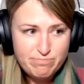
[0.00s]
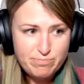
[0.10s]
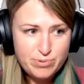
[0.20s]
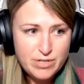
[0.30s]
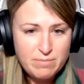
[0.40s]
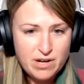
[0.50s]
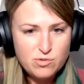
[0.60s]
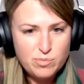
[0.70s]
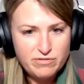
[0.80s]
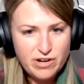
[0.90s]
pretty much
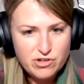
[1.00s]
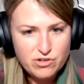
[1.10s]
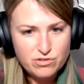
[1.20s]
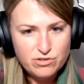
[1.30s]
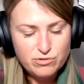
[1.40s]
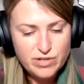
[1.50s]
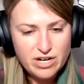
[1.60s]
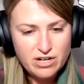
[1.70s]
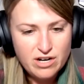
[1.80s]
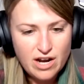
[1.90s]
professional
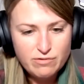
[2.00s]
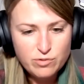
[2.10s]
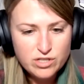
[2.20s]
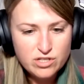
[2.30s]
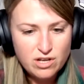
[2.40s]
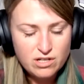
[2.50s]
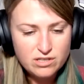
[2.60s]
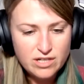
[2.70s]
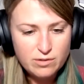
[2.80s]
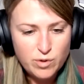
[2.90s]
career. I've worked
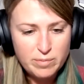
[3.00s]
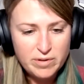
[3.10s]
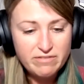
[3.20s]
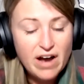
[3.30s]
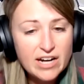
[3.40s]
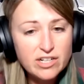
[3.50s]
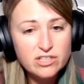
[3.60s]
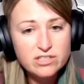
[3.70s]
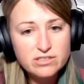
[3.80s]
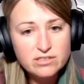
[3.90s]
alongside women. I've
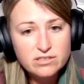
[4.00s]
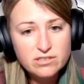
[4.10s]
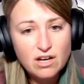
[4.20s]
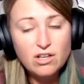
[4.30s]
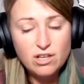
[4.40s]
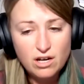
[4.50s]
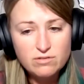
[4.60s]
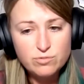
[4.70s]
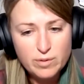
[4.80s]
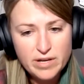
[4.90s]
hired a lot of
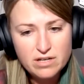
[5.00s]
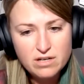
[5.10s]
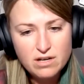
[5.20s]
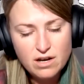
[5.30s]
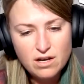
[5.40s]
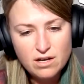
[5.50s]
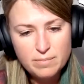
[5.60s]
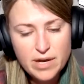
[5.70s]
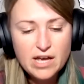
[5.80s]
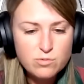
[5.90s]
women,
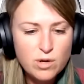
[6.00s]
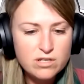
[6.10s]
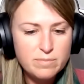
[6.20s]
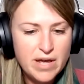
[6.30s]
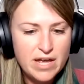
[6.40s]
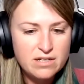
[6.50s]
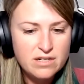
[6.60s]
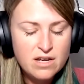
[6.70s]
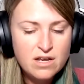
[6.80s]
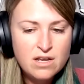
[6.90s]
as well as men.
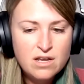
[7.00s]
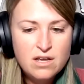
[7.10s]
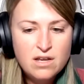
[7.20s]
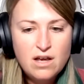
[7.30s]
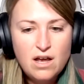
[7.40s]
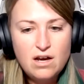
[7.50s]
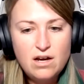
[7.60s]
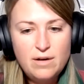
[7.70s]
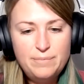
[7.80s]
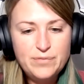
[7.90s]

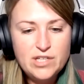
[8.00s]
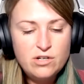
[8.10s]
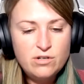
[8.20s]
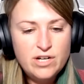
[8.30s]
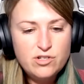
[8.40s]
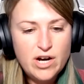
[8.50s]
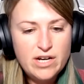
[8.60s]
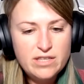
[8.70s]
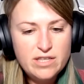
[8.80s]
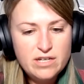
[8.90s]
And I try
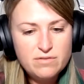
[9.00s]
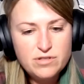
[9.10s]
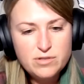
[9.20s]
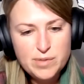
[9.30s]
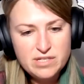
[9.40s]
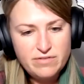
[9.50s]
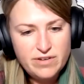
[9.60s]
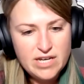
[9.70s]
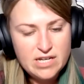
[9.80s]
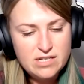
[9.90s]
and think of specific
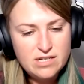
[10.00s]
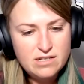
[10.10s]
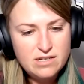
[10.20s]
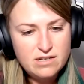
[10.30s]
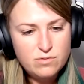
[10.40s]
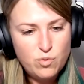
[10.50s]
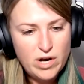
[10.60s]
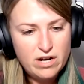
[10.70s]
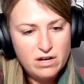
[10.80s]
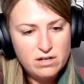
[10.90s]
instances
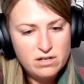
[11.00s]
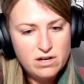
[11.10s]
where,